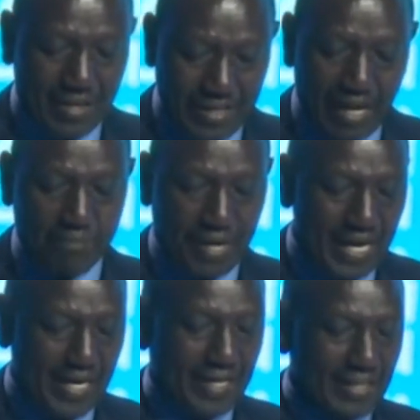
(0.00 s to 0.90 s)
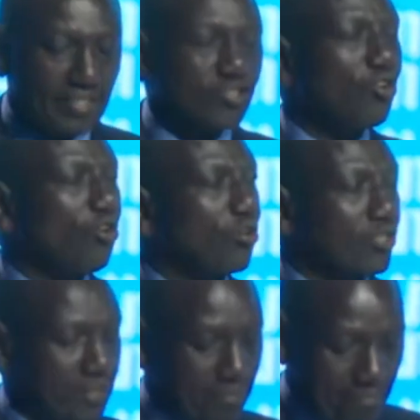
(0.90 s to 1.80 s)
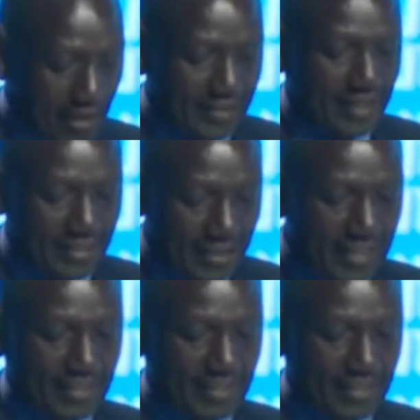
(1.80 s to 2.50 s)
young Brian and his cohort places